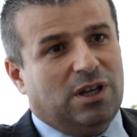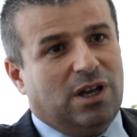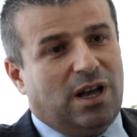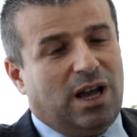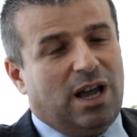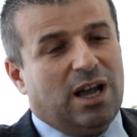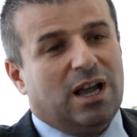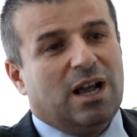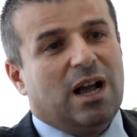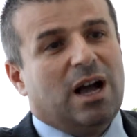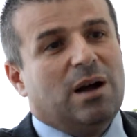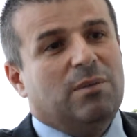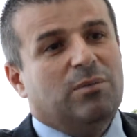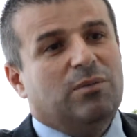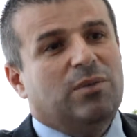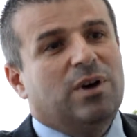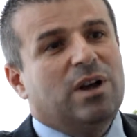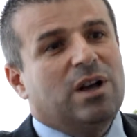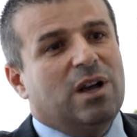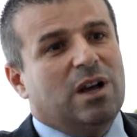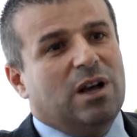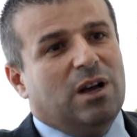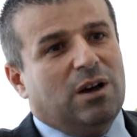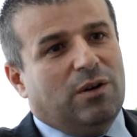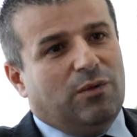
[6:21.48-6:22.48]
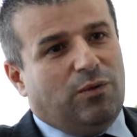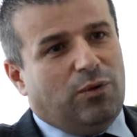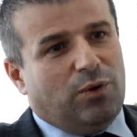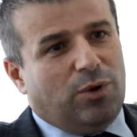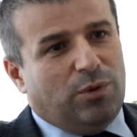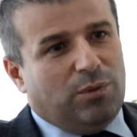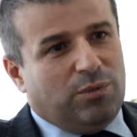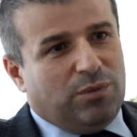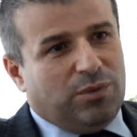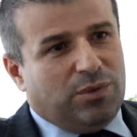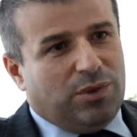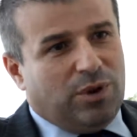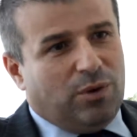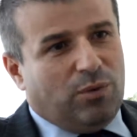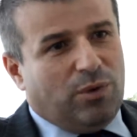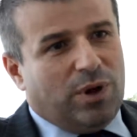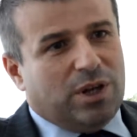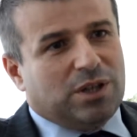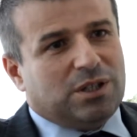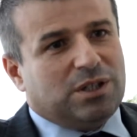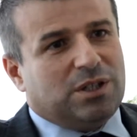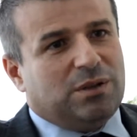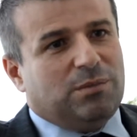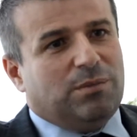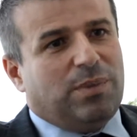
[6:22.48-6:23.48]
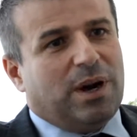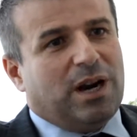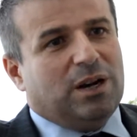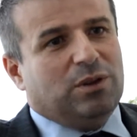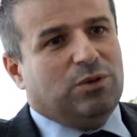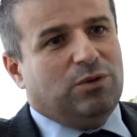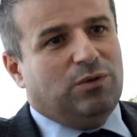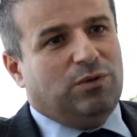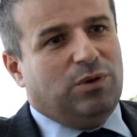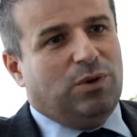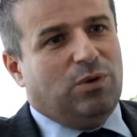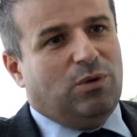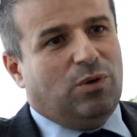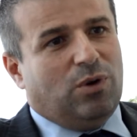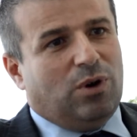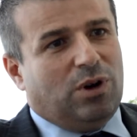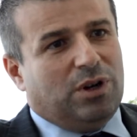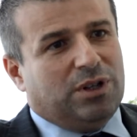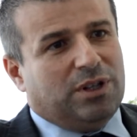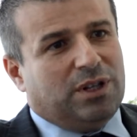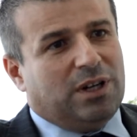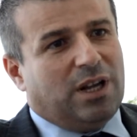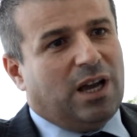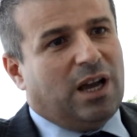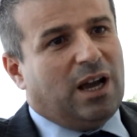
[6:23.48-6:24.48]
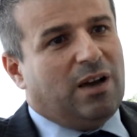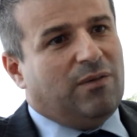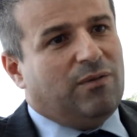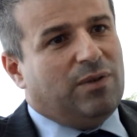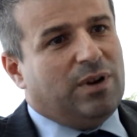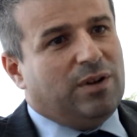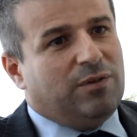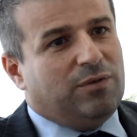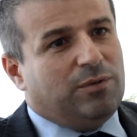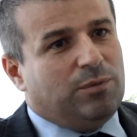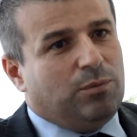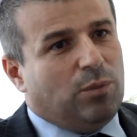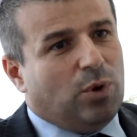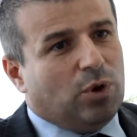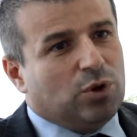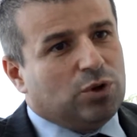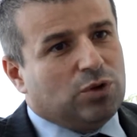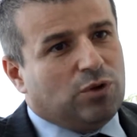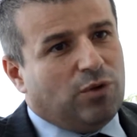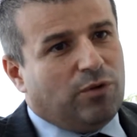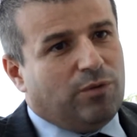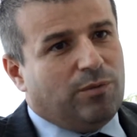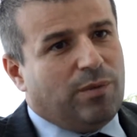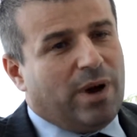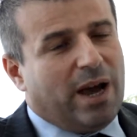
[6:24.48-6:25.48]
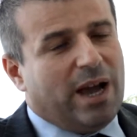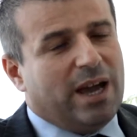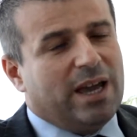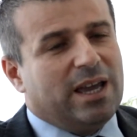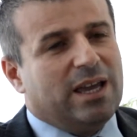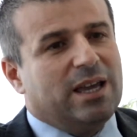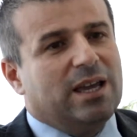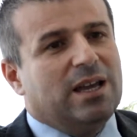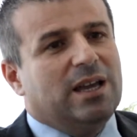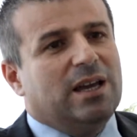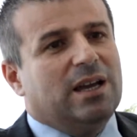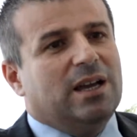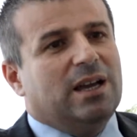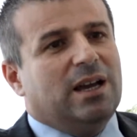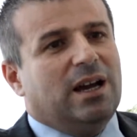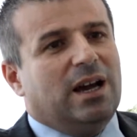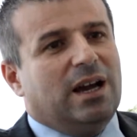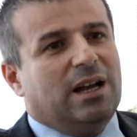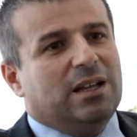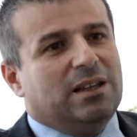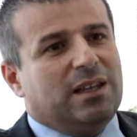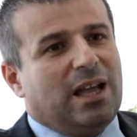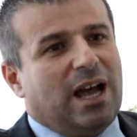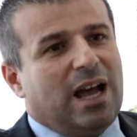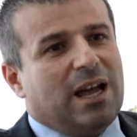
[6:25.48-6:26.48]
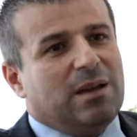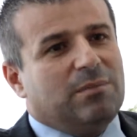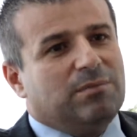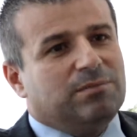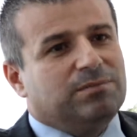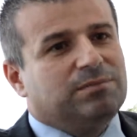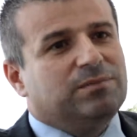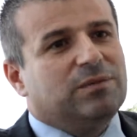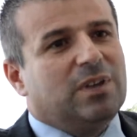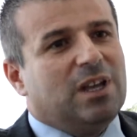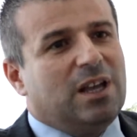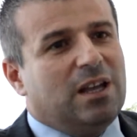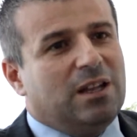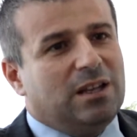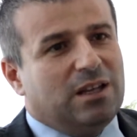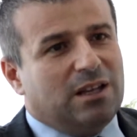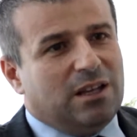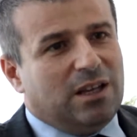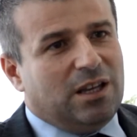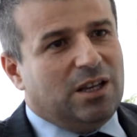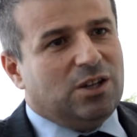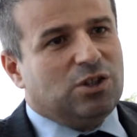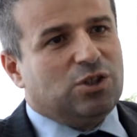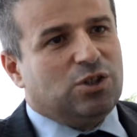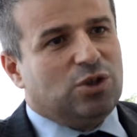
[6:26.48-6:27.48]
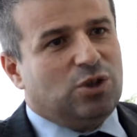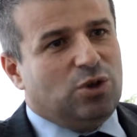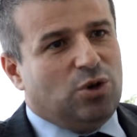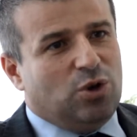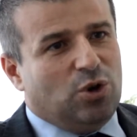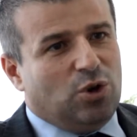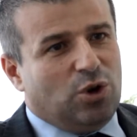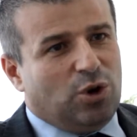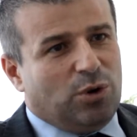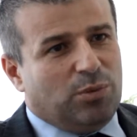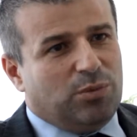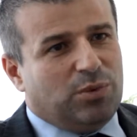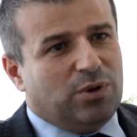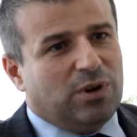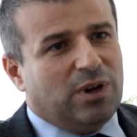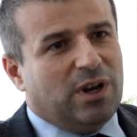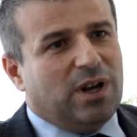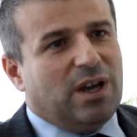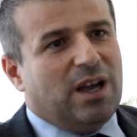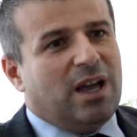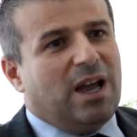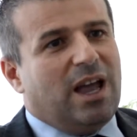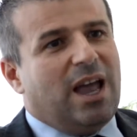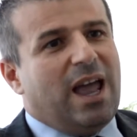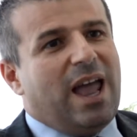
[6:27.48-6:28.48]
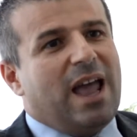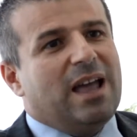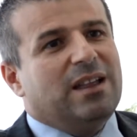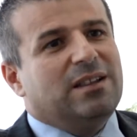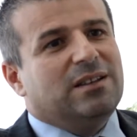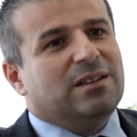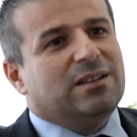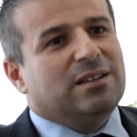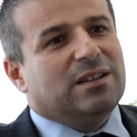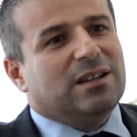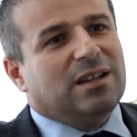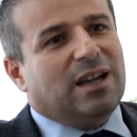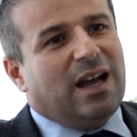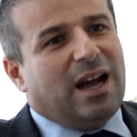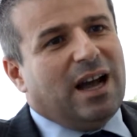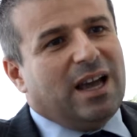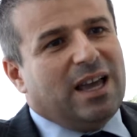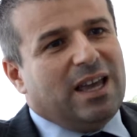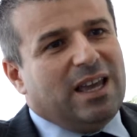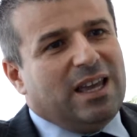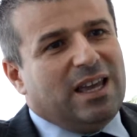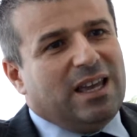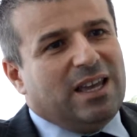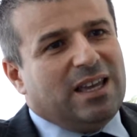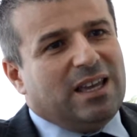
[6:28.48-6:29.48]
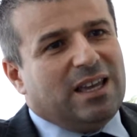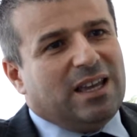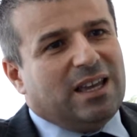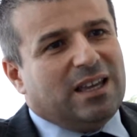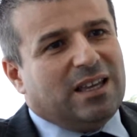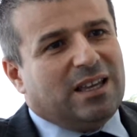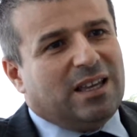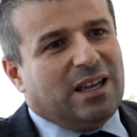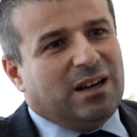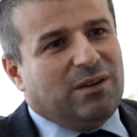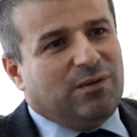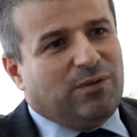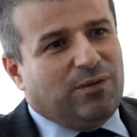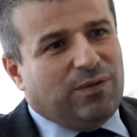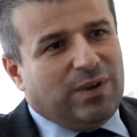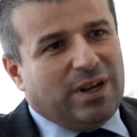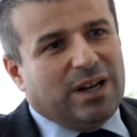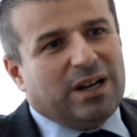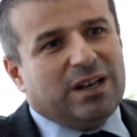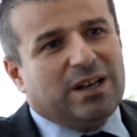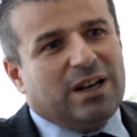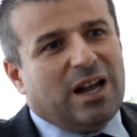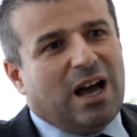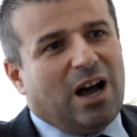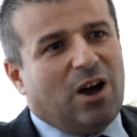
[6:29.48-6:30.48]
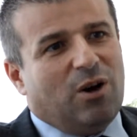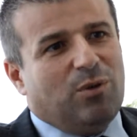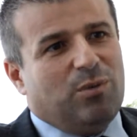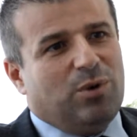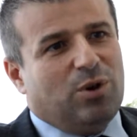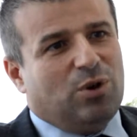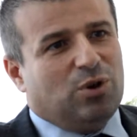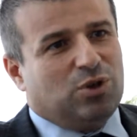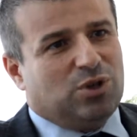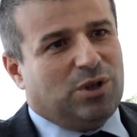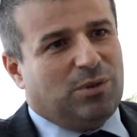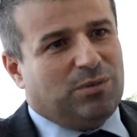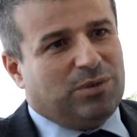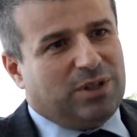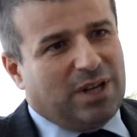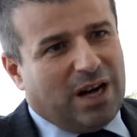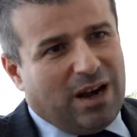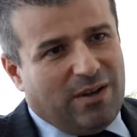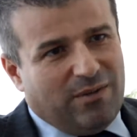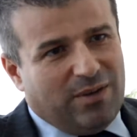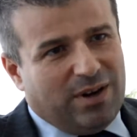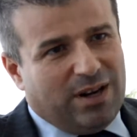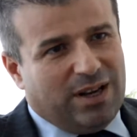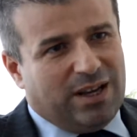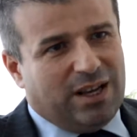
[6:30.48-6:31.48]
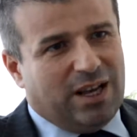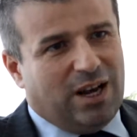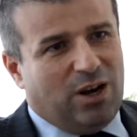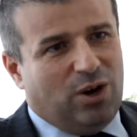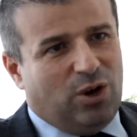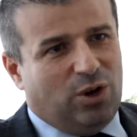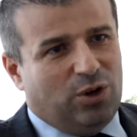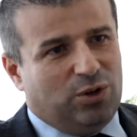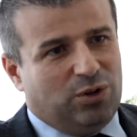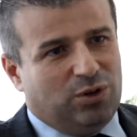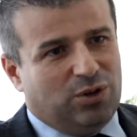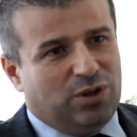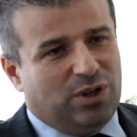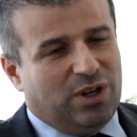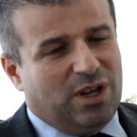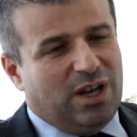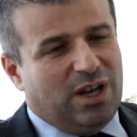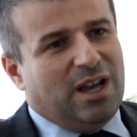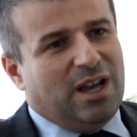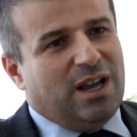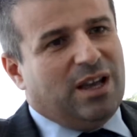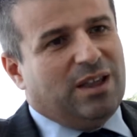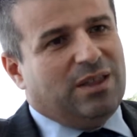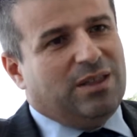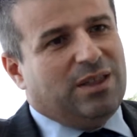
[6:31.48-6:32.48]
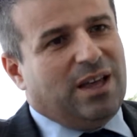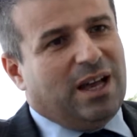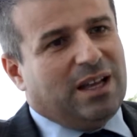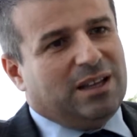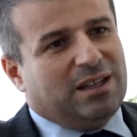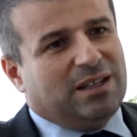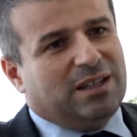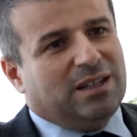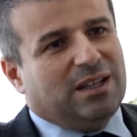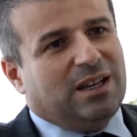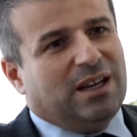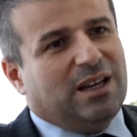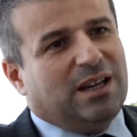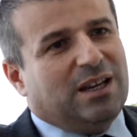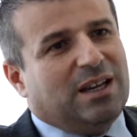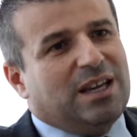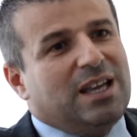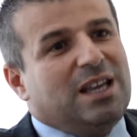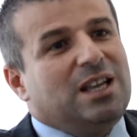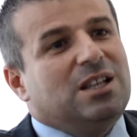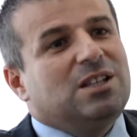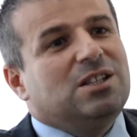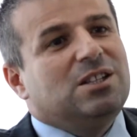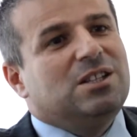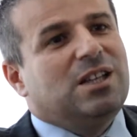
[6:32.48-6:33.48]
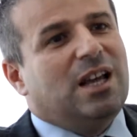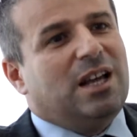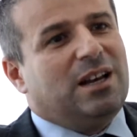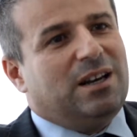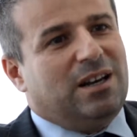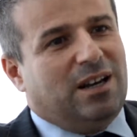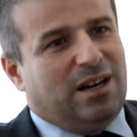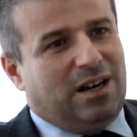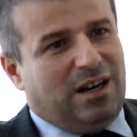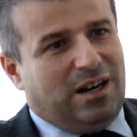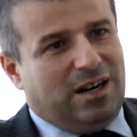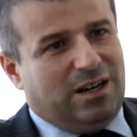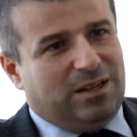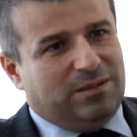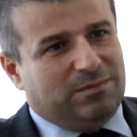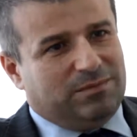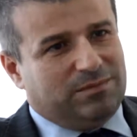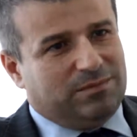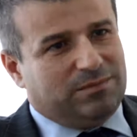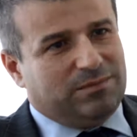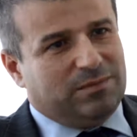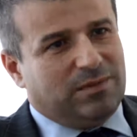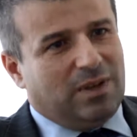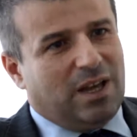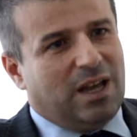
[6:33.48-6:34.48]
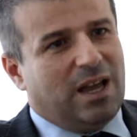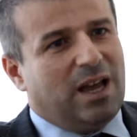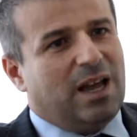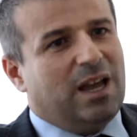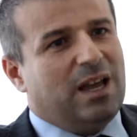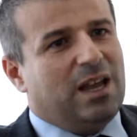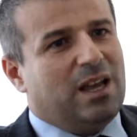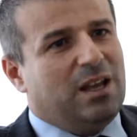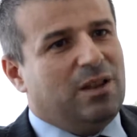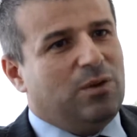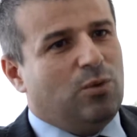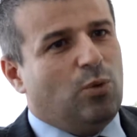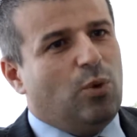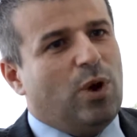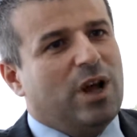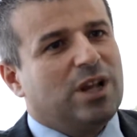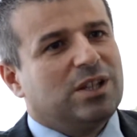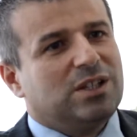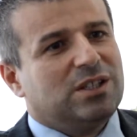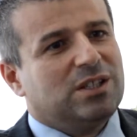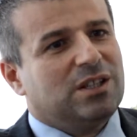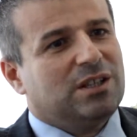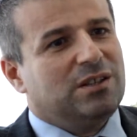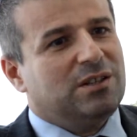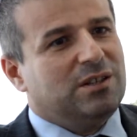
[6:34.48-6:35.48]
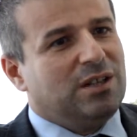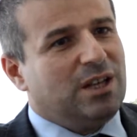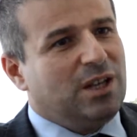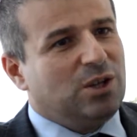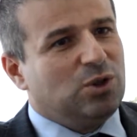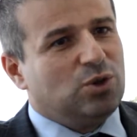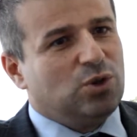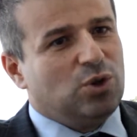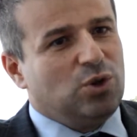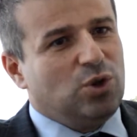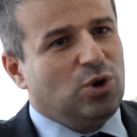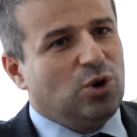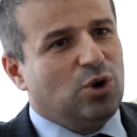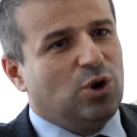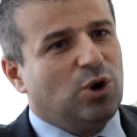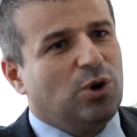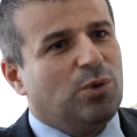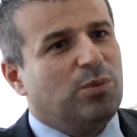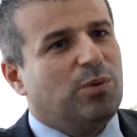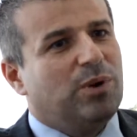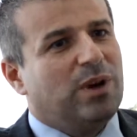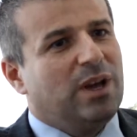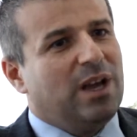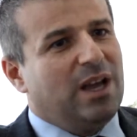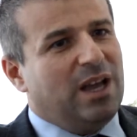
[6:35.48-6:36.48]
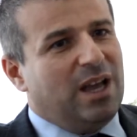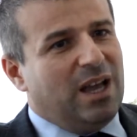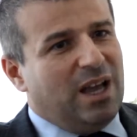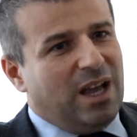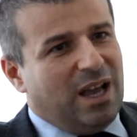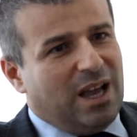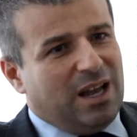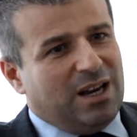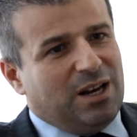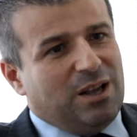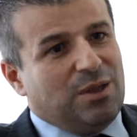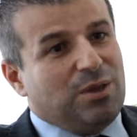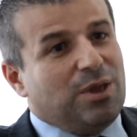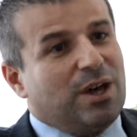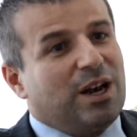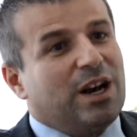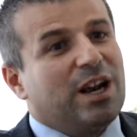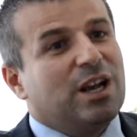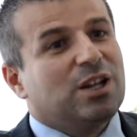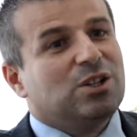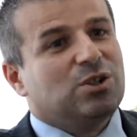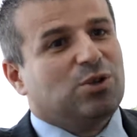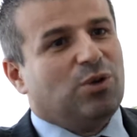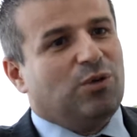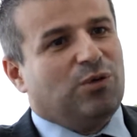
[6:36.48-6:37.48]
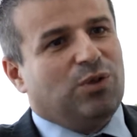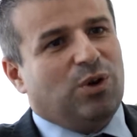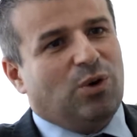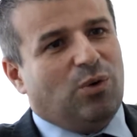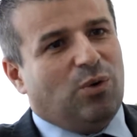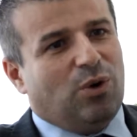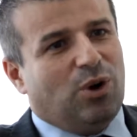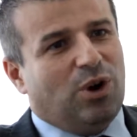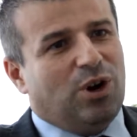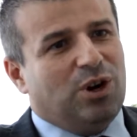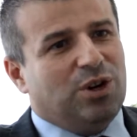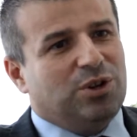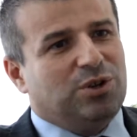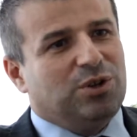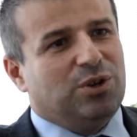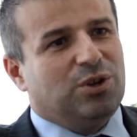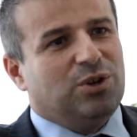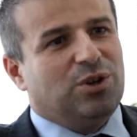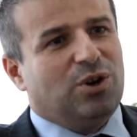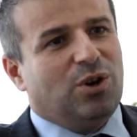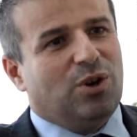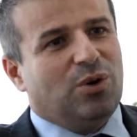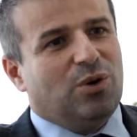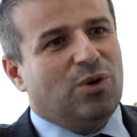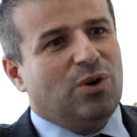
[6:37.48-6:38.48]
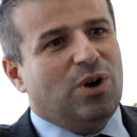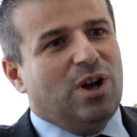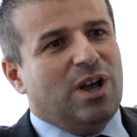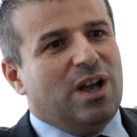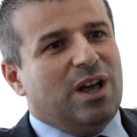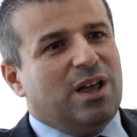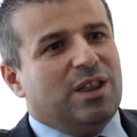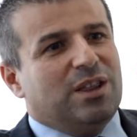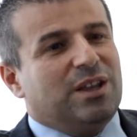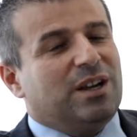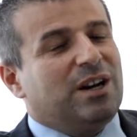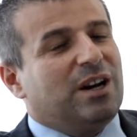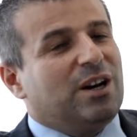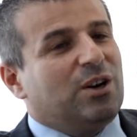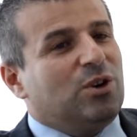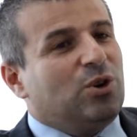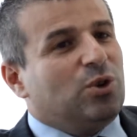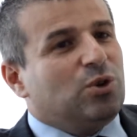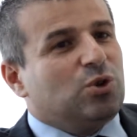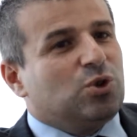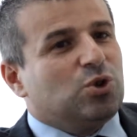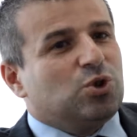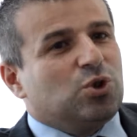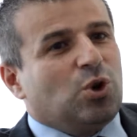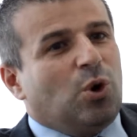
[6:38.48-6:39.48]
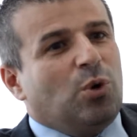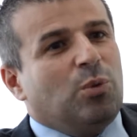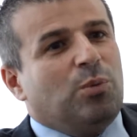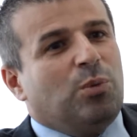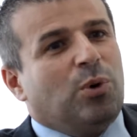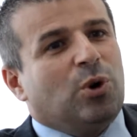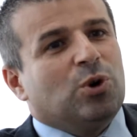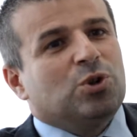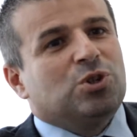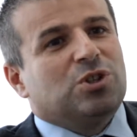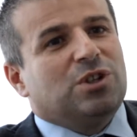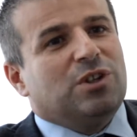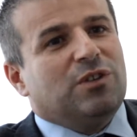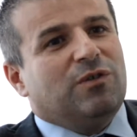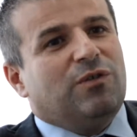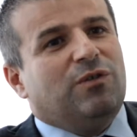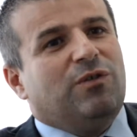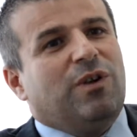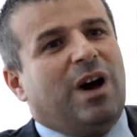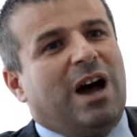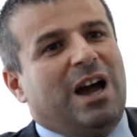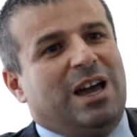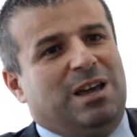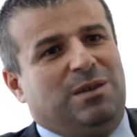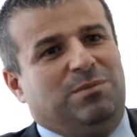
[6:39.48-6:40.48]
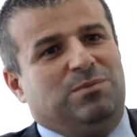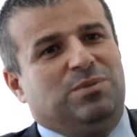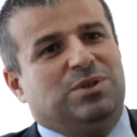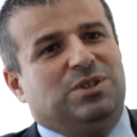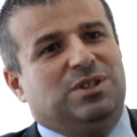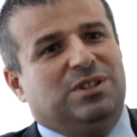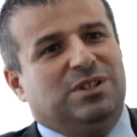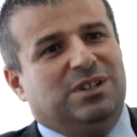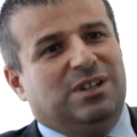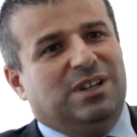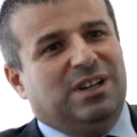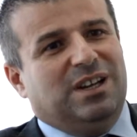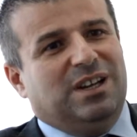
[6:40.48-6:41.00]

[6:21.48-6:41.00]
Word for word: I come from the western part of the world and I have lived most of my time in East Europe, and I can feel now, because I'm traveling a lot, that in general, in Western, East Europe, and in the rest of the world, you know, there are not so positive vibes.